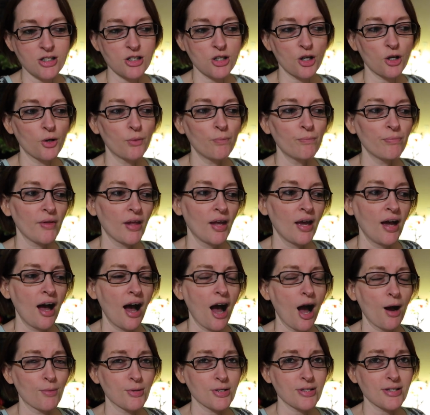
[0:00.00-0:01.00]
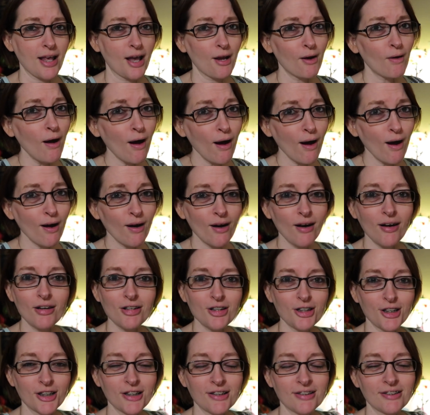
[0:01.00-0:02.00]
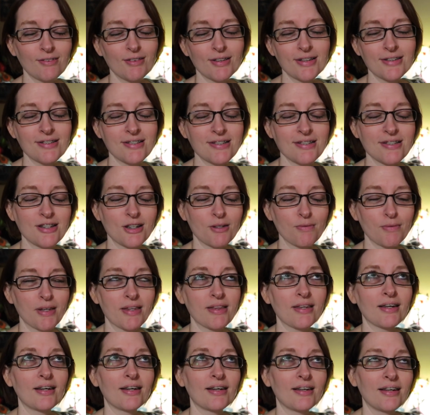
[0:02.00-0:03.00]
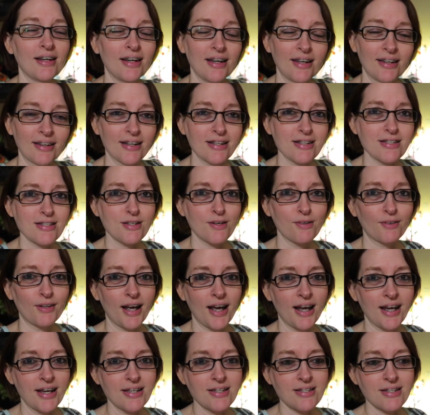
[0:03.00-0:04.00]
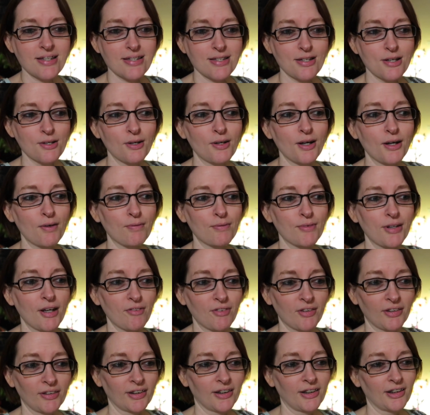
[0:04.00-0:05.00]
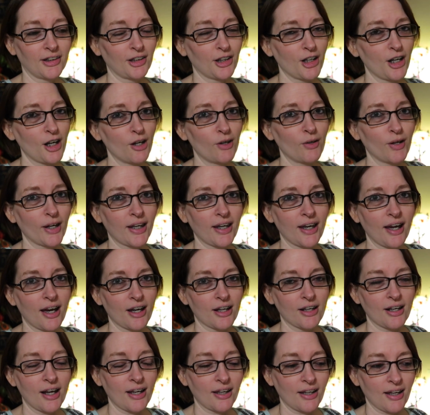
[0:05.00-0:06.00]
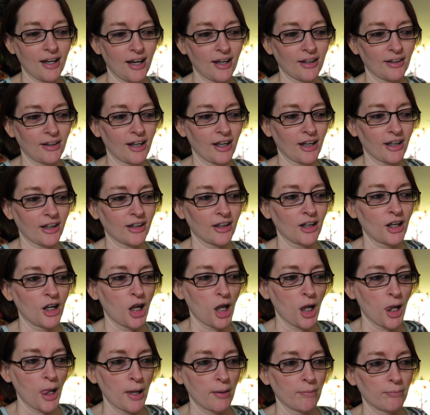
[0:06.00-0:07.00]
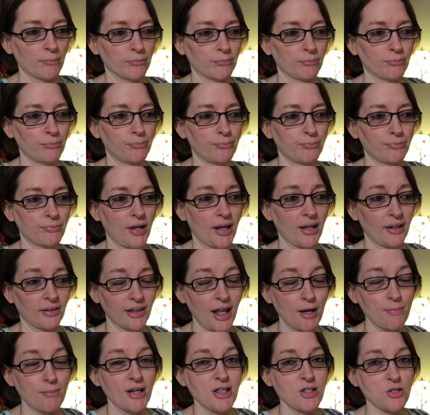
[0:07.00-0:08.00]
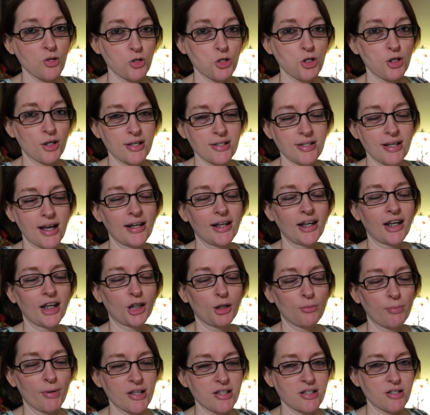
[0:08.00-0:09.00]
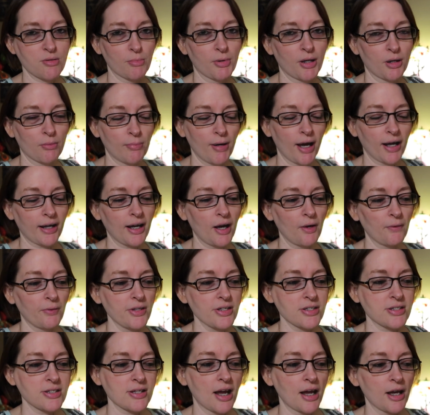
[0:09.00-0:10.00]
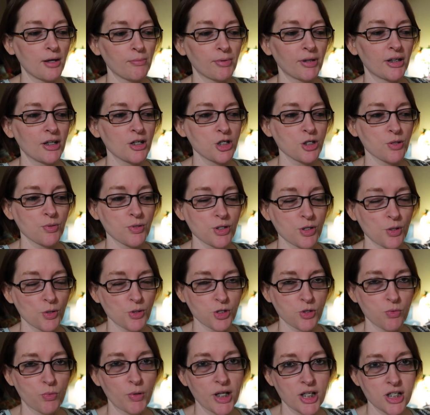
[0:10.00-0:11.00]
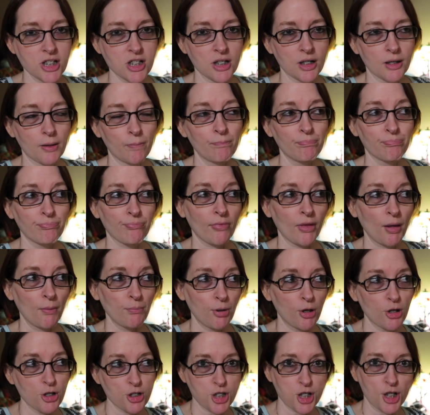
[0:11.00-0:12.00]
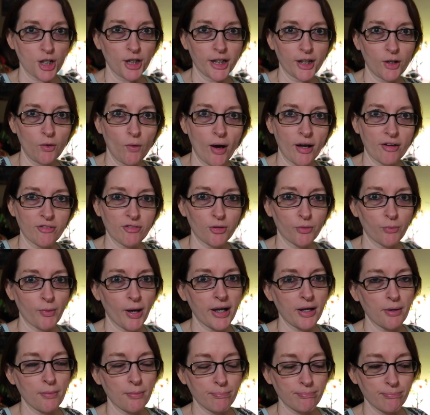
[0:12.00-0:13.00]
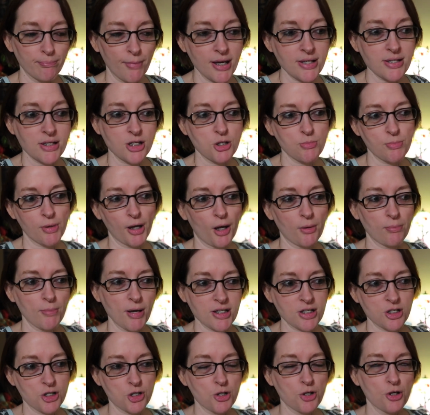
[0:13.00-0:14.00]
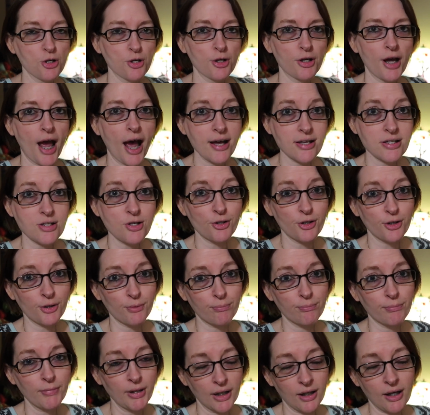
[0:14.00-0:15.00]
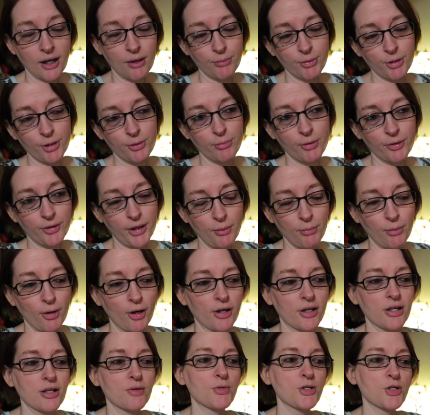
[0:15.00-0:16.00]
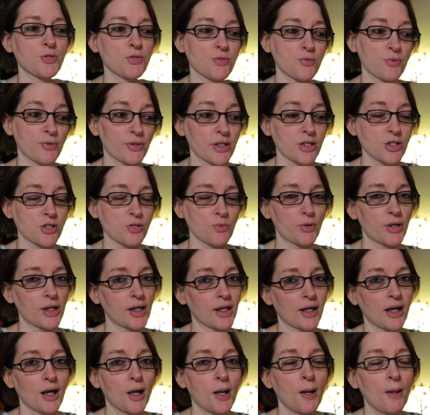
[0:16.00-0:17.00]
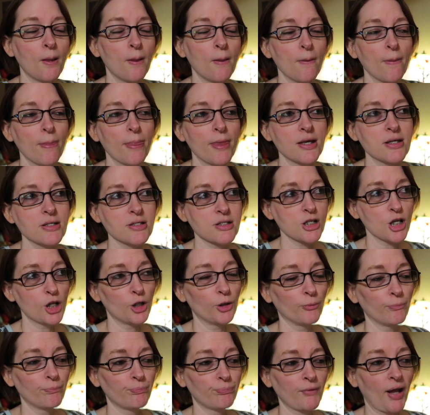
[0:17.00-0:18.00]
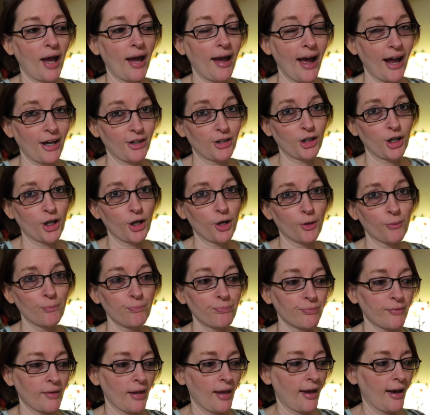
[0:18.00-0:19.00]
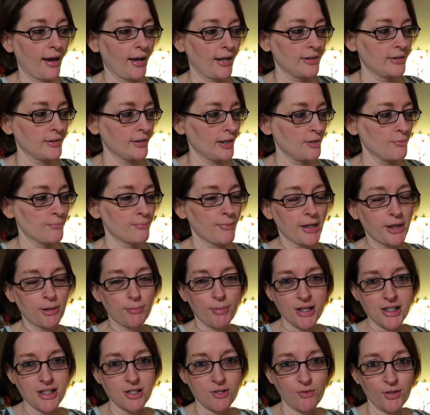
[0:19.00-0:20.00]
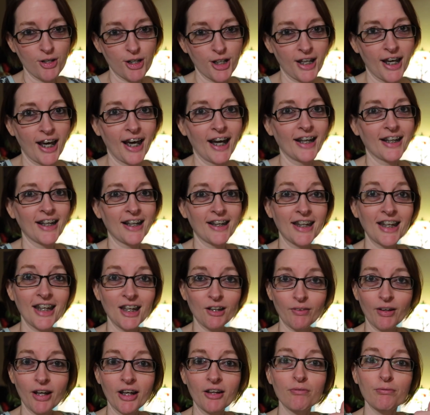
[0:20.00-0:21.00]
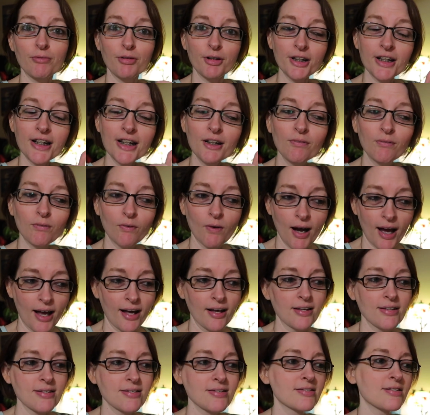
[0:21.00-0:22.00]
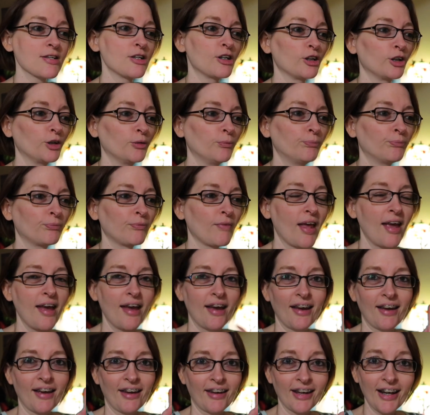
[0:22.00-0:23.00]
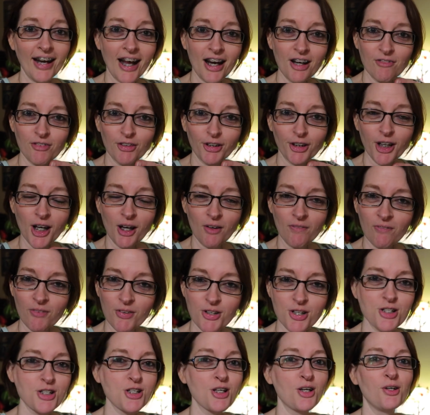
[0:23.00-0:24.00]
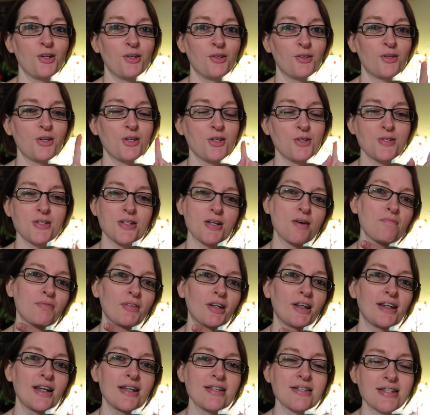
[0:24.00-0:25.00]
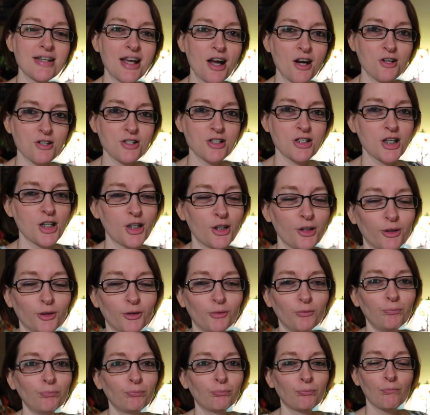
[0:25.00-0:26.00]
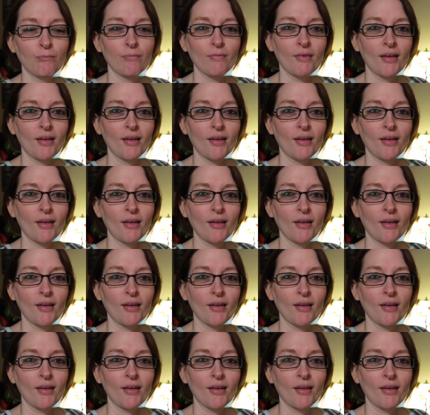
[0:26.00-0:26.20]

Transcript: So I was like, oh, she still wants to see me. Think that's so nice. So I'm definitely gonna go. I can't, I can't like let my social anxiety get the best of me and back out this time because she was so sweet to personally go out of her way to message me on Messenger to ask her to, me to come to her birthday party, which was really sweet. So I had to go and I made the best of it and I think it went pretty well. So get out of your comfort zone, do something that scares you.